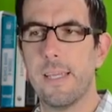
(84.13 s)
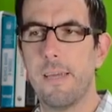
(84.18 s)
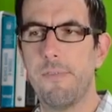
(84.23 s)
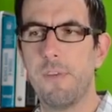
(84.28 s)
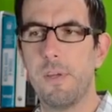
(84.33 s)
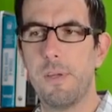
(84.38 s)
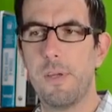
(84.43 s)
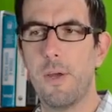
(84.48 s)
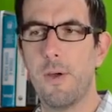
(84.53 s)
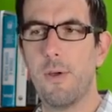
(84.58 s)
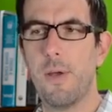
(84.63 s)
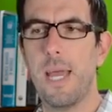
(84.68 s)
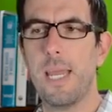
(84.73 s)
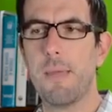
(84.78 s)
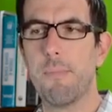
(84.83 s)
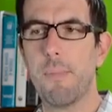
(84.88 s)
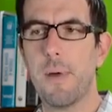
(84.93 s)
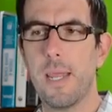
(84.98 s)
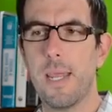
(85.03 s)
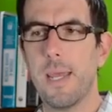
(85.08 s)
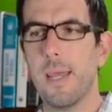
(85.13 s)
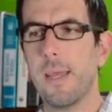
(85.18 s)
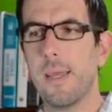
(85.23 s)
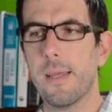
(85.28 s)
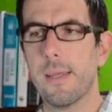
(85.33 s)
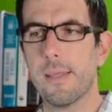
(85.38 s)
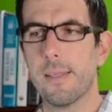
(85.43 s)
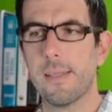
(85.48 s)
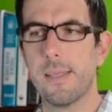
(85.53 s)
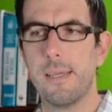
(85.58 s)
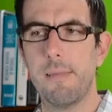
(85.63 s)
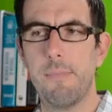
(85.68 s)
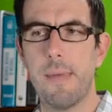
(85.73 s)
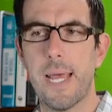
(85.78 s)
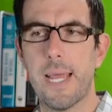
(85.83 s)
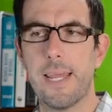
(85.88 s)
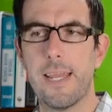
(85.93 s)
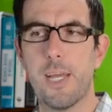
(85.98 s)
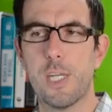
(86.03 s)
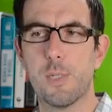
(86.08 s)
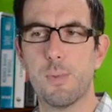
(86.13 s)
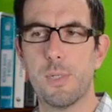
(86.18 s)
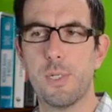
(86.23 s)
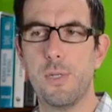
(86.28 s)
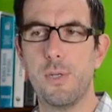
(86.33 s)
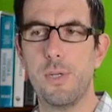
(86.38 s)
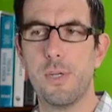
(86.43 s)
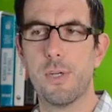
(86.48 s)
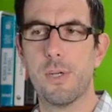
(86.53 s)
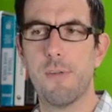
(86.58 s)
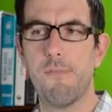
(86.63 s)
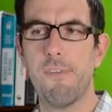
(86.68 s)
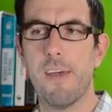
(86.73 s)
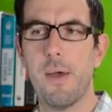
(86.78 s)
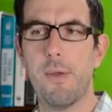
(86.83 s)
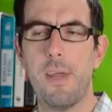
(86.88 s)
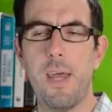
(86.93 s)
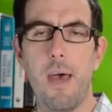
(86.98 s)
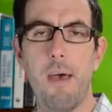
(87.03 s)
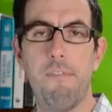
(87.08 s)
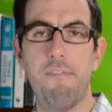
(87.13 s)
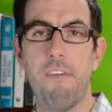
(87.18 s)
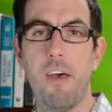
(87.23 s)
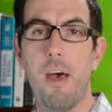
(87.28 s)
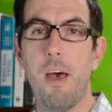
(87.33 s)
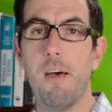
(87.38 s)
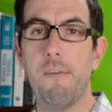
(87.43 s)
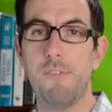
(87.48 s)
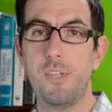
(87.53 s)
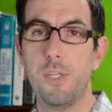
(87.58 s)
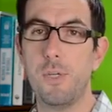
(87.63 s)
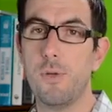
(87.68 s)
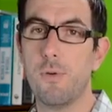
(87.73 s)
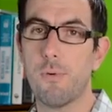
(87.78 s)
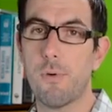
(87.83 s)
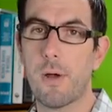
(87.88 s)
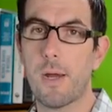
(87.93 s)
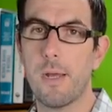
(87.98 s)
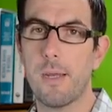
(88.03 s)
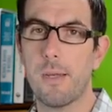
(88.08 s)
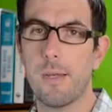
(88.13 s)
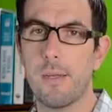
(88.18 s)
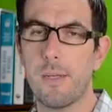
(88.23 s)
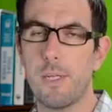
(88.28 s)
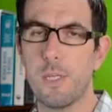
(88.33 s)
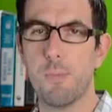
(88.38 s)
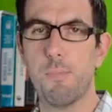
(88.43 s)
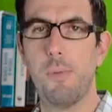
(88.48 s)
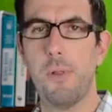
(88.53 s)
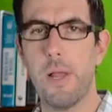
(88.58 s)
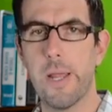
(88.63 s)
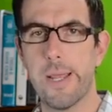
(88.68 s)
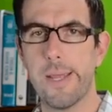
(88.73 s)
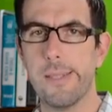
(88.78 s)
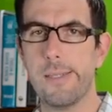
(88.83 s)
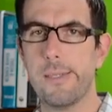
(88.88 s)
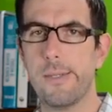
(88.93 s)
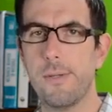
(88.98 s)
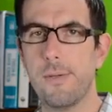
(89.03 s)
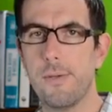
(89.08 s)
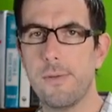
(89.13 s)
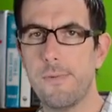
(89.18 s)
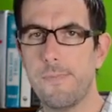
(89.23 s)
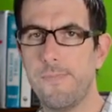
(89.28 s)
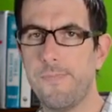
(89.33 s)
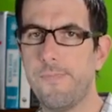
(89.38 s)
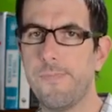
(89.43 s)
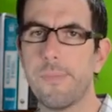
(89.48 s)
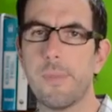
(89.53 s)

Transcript: if you, you know, anybody and back in Algebra 2, you could have found f of 2, right? You just plug in two.